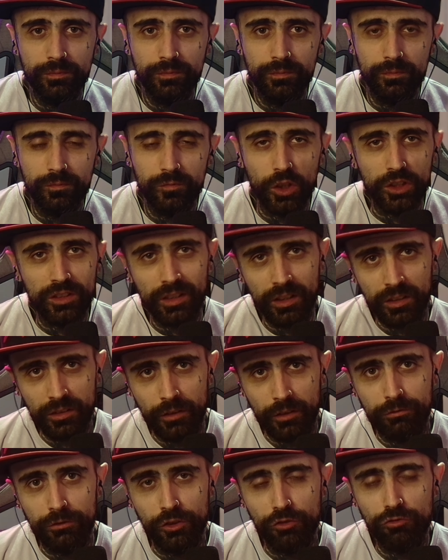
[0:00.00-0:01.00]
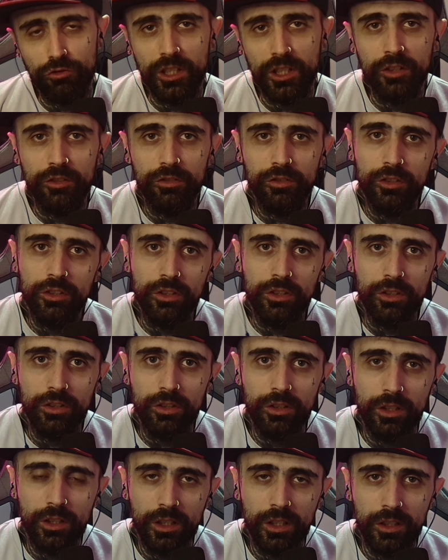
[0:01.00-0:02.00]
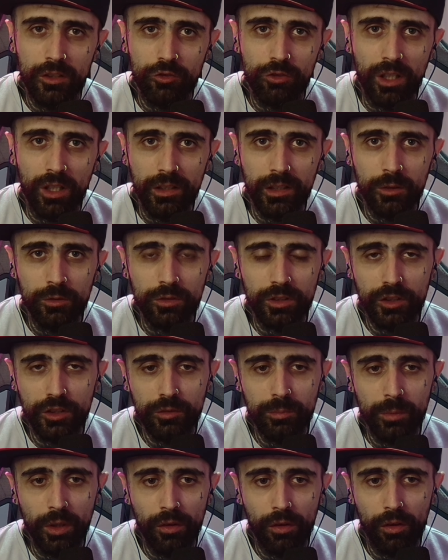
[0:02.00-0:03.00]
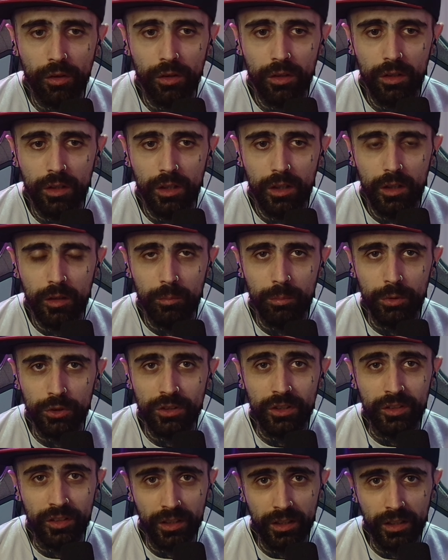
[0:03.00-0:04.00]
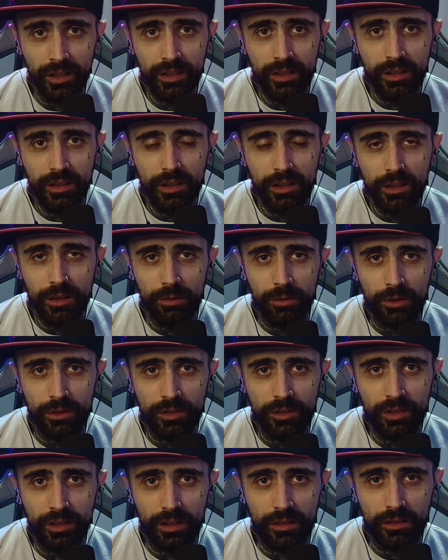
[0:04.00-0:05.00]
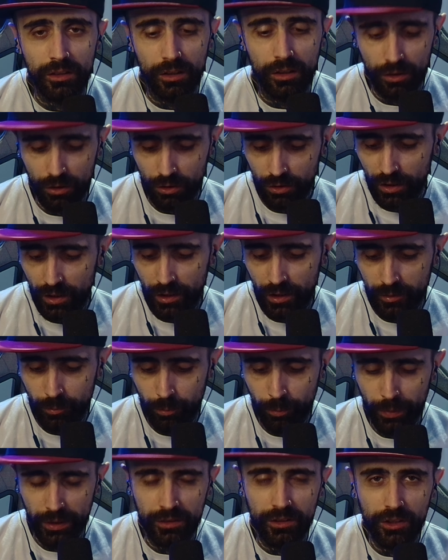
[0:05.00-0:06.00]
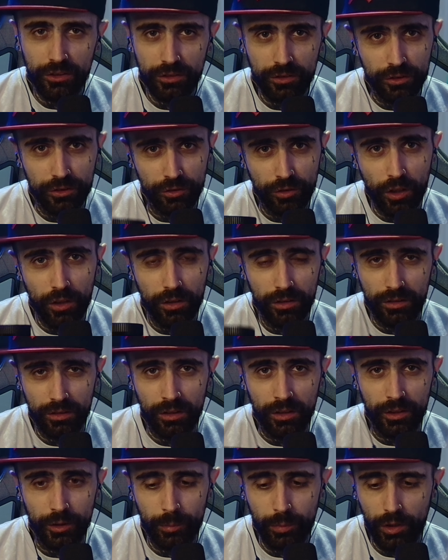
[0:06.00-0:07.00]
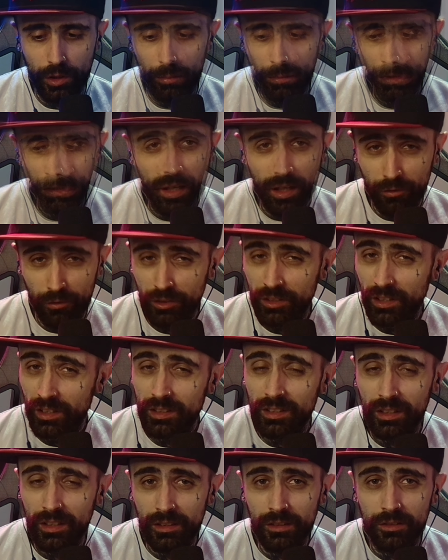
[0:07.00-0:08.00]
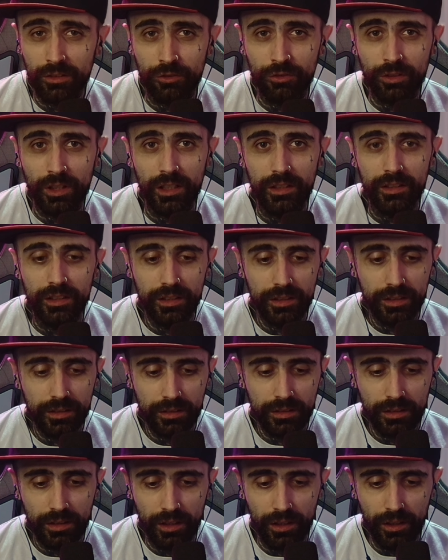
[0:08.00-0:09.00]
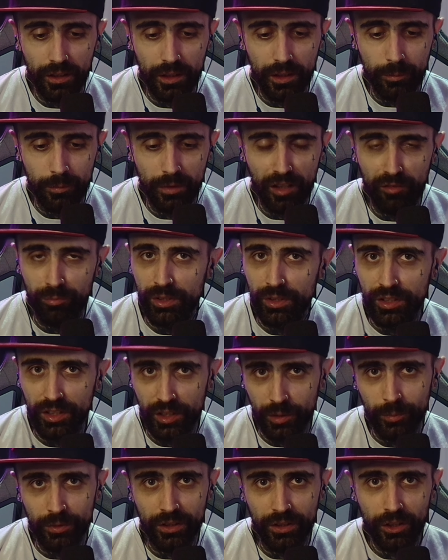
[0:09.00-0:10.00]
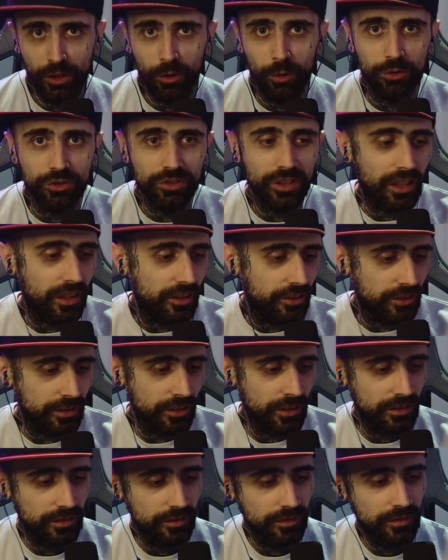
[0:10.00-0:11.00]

Got 6 different strains to try out this month. But today, we're going to take a little look at Big Narstie's Glitter Bomb. I was excited to try this. I've been keeping a close eye on it.